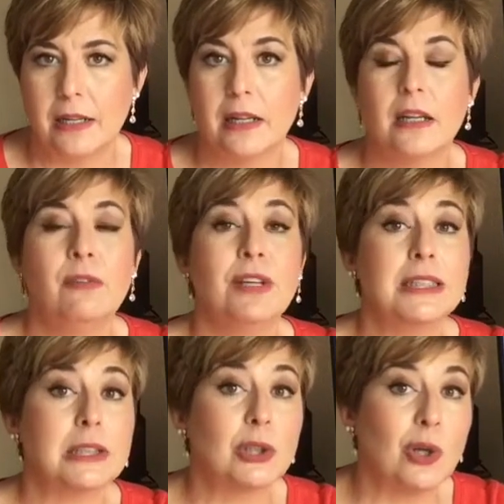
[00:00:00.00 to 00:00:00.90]
If
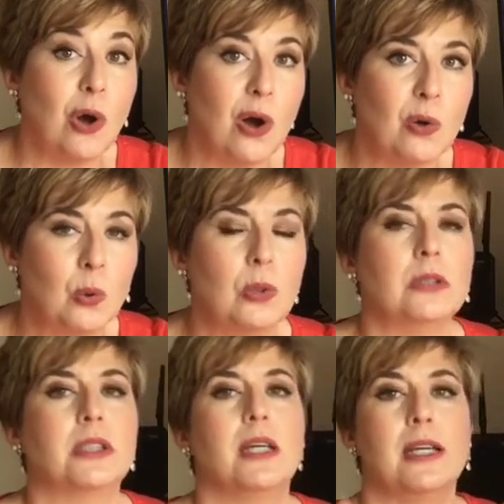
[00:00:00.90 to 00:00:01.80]
it's cold,
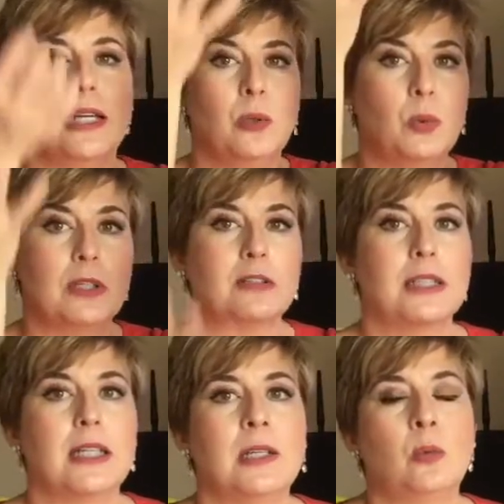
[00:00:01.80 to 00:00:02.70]
it
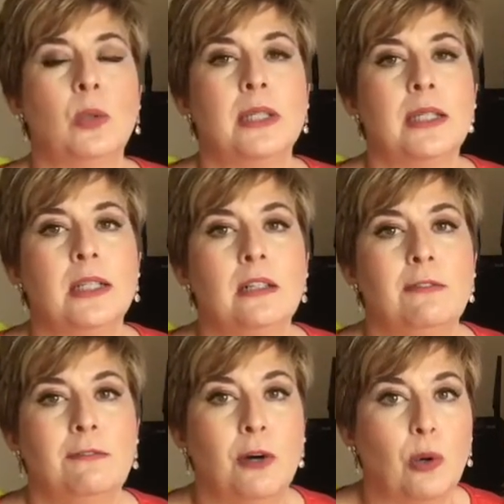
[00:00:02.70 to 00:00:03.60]
will
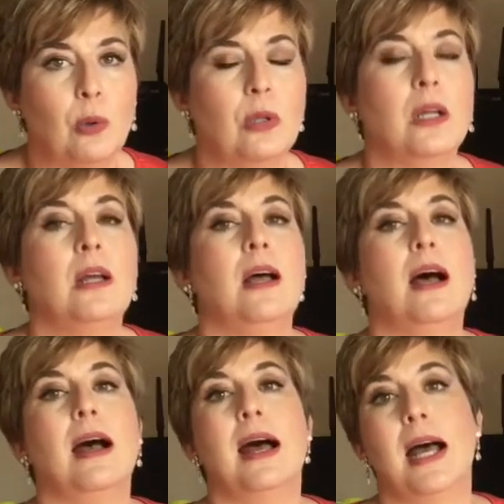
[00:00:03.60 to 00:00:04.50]
fall
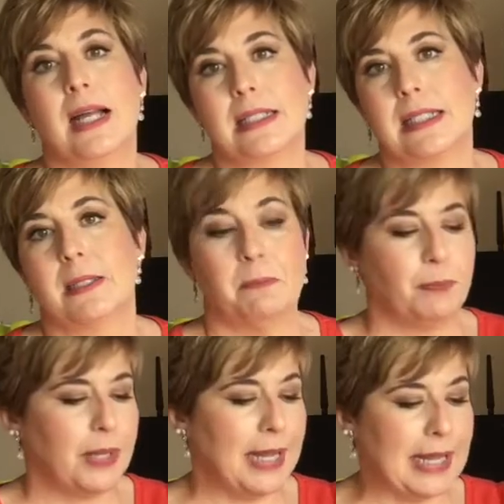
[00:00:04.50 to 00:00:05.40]
as
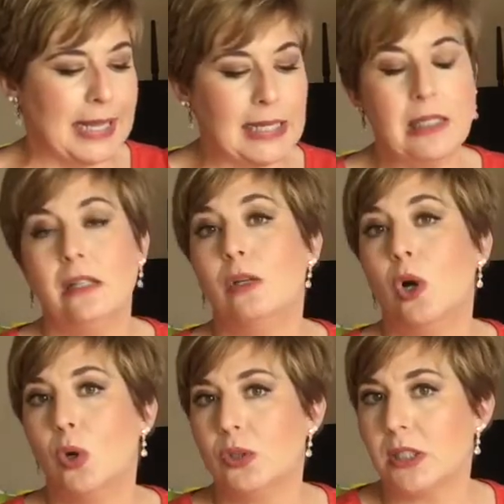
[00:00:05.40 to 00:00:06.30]
hail
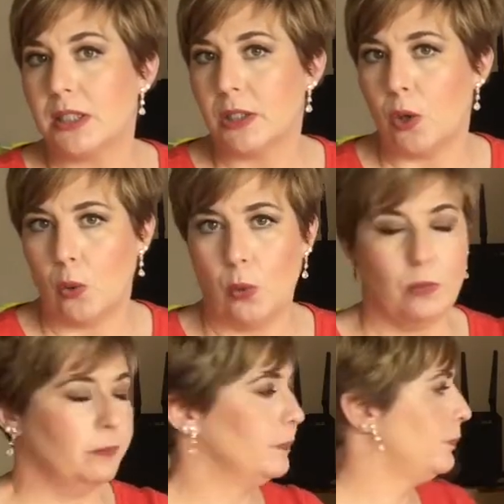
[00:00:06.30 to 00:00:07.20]
or snow.
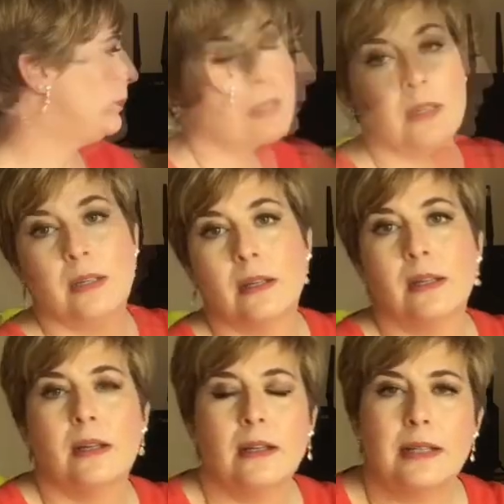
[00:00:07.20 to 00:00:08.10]

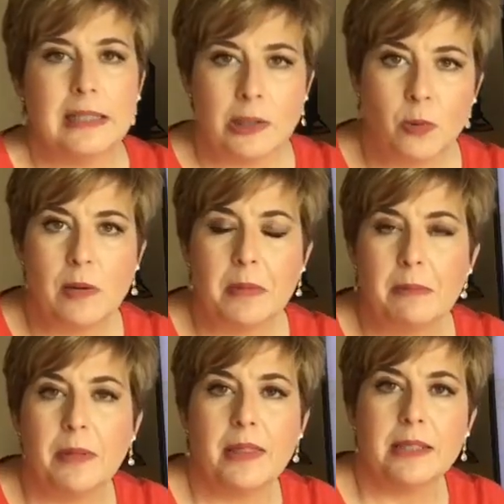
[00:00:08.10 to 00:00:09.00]
Let's
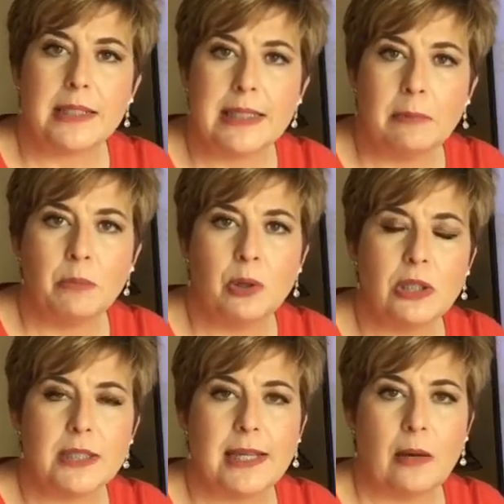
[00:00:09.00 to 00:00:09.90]
remember the symbols
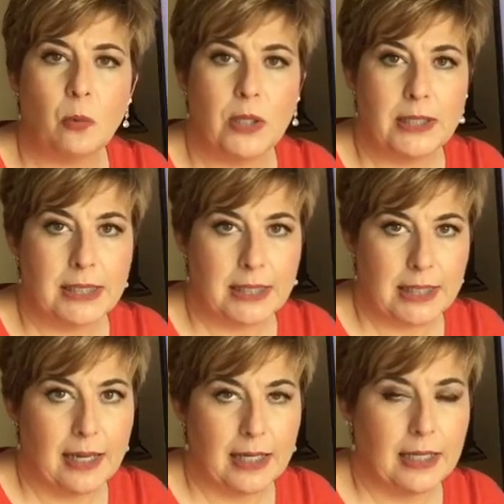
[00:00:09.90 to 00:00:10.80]
that we
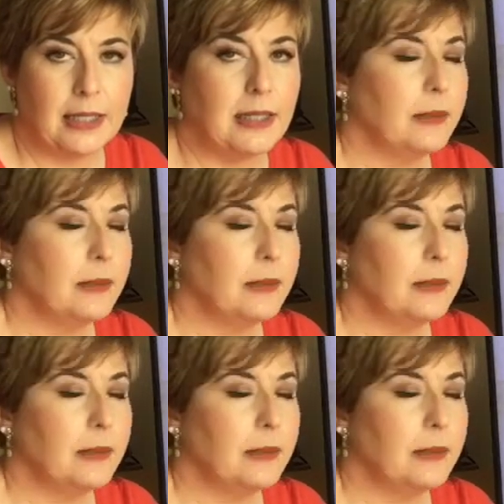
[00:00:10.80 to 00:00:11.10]
studied